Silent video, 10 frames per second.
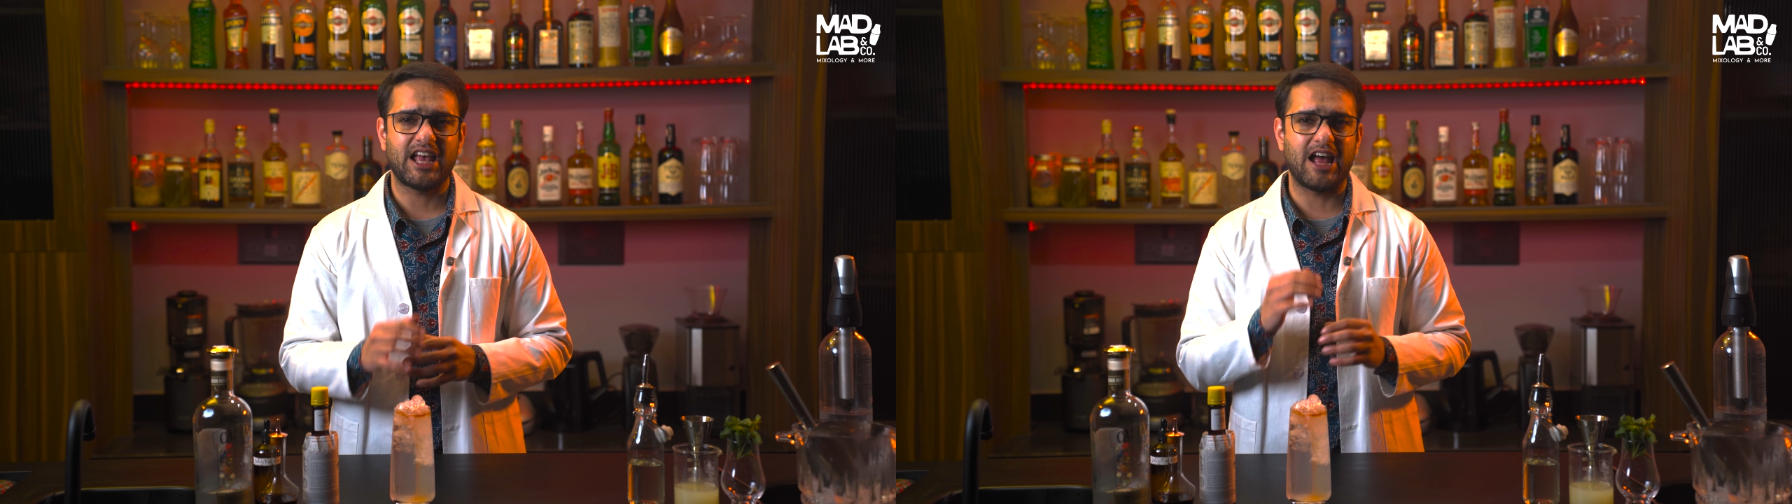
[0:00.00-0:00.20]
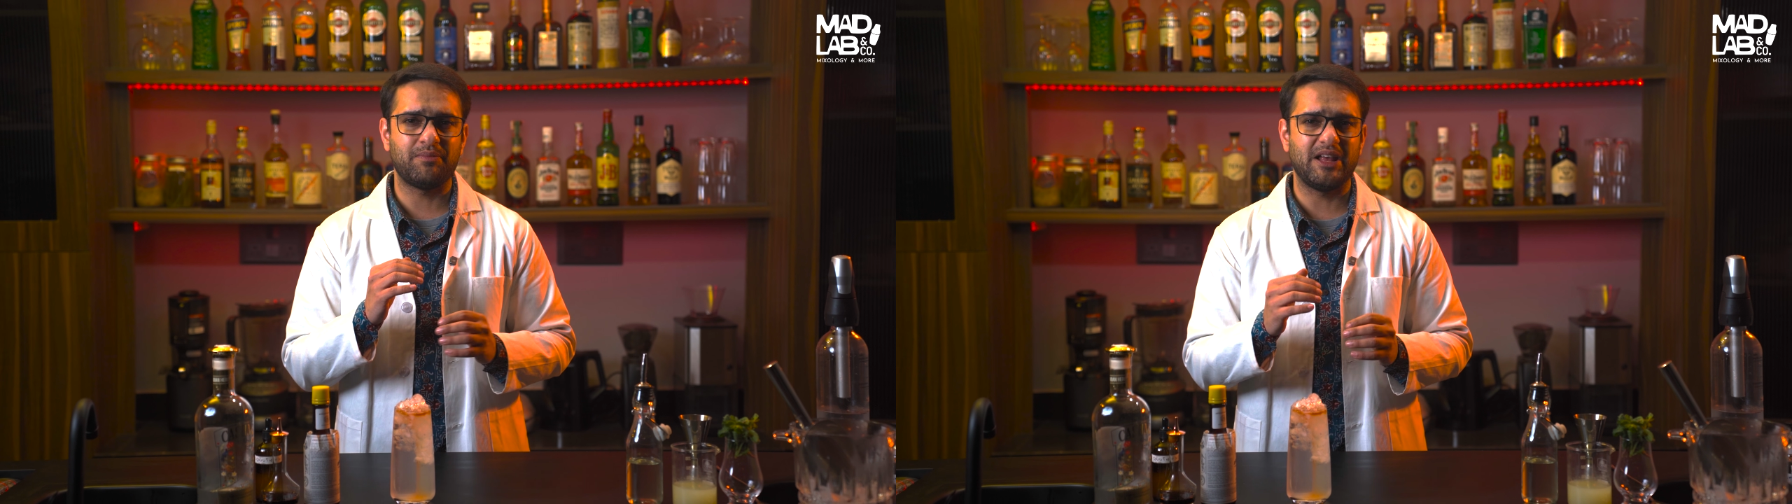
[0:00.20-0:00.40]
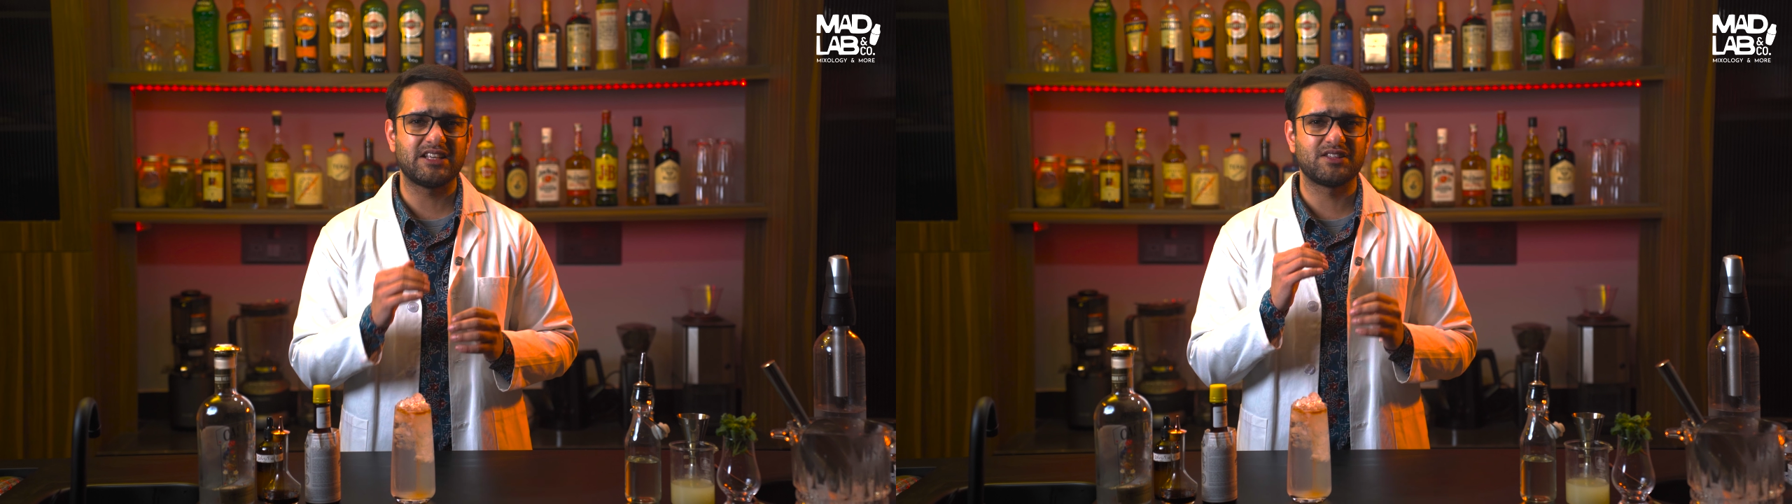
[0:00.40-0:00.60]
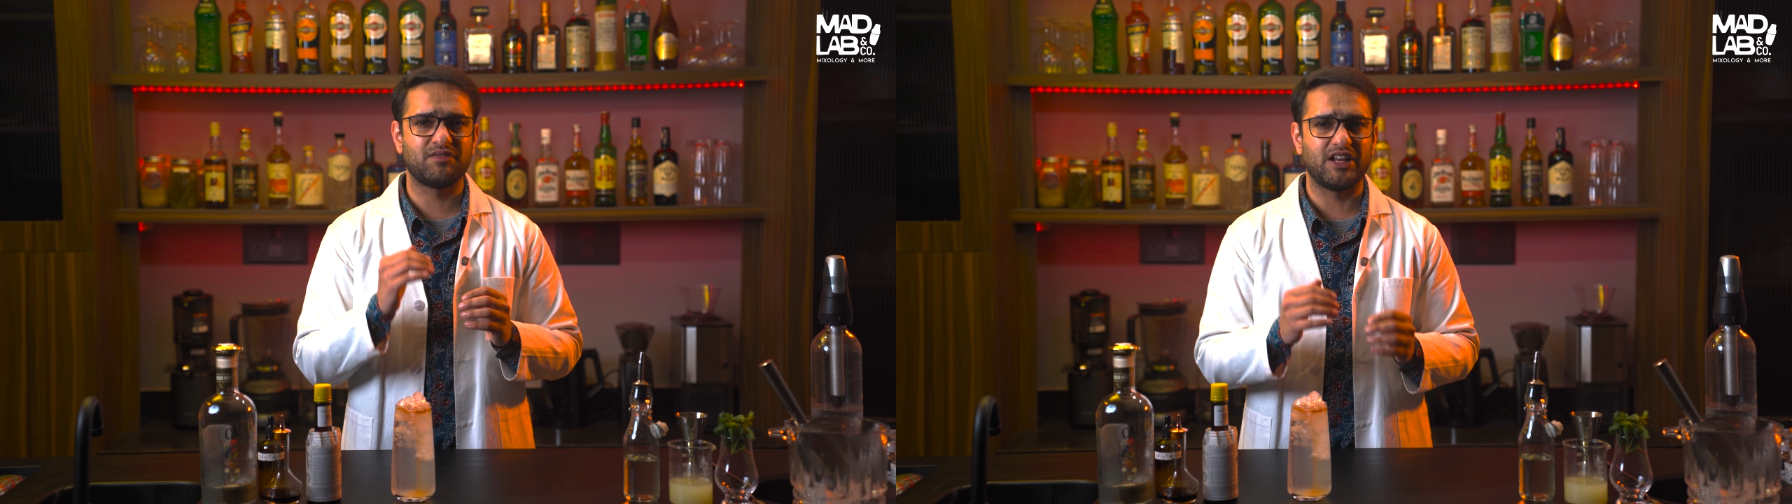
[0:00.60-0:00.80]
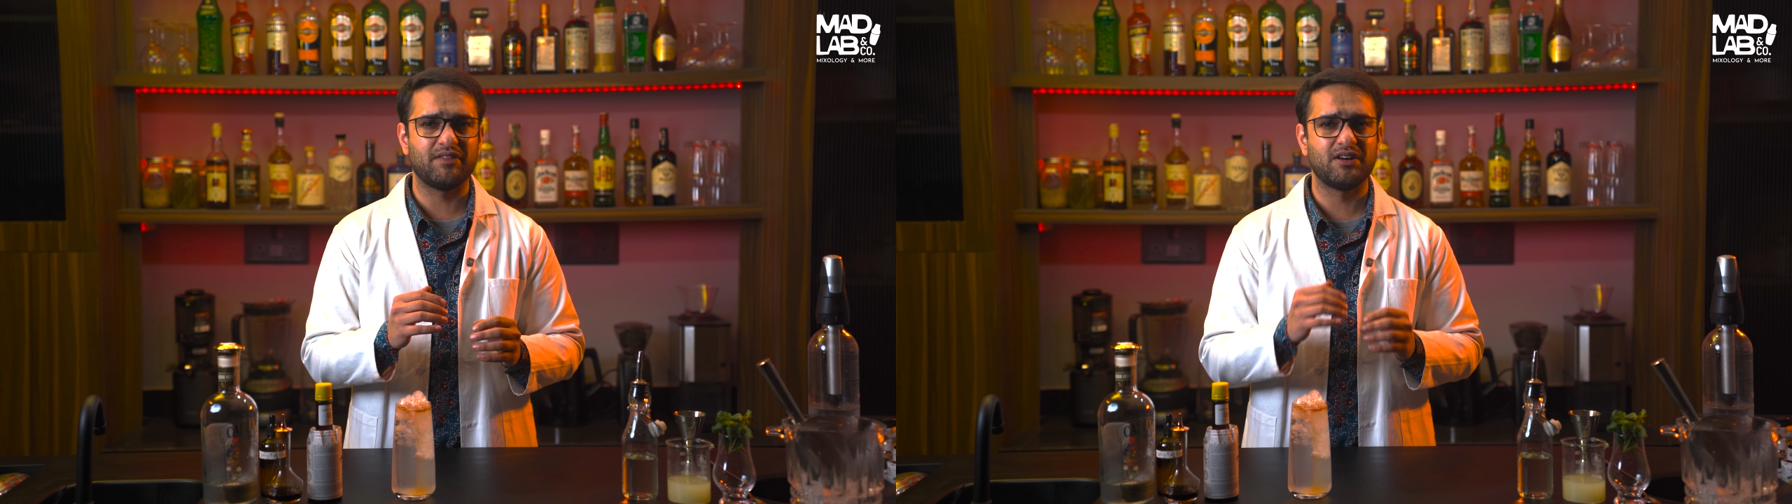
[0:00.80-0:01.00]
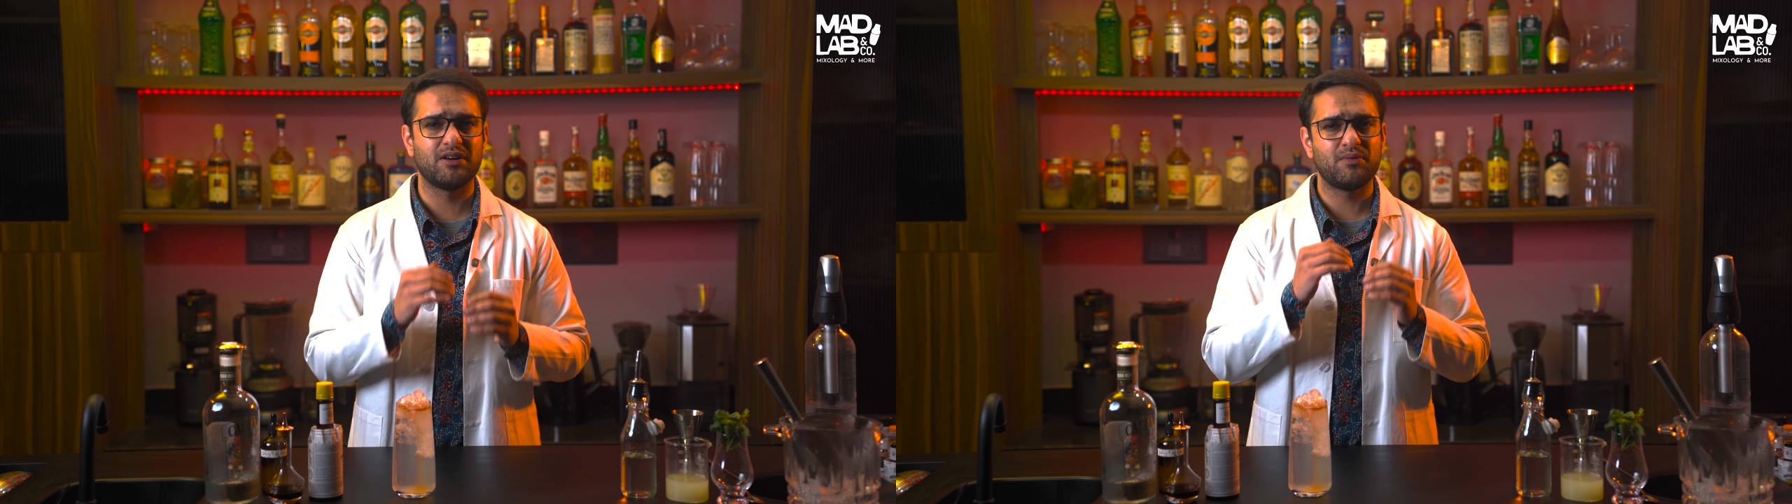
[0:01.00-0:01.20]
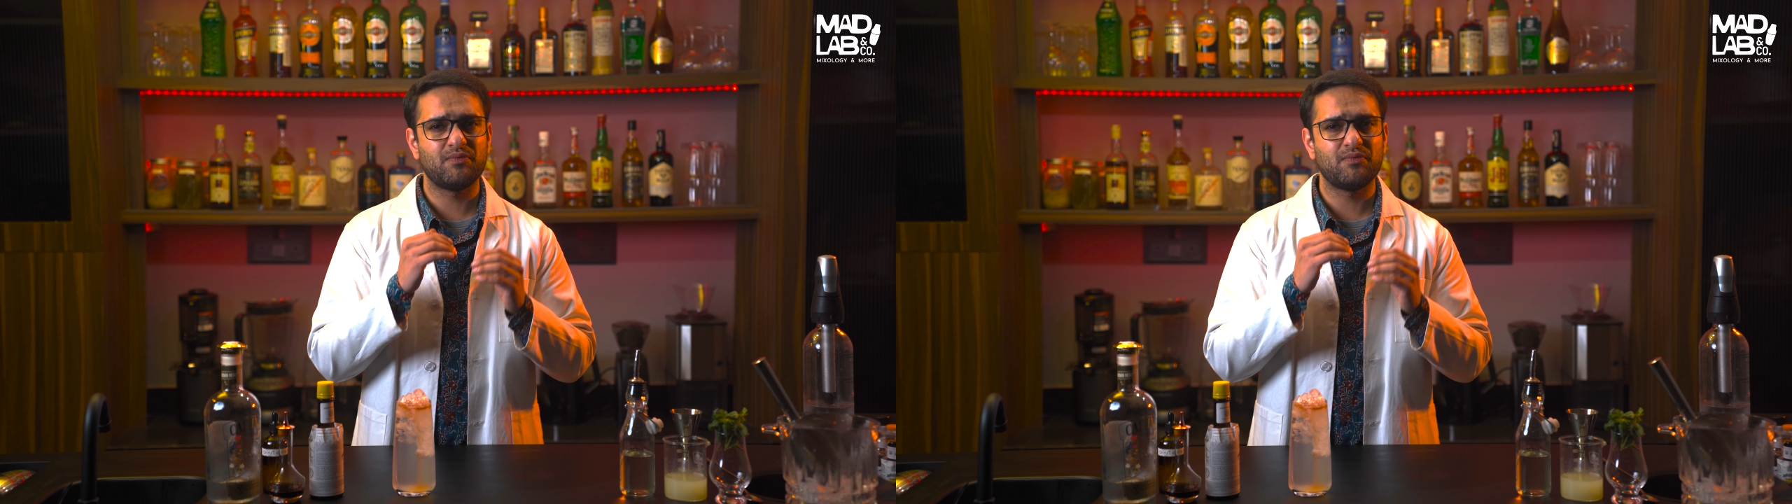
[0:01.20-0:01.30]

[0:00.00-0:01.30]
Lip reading: and makes the flavor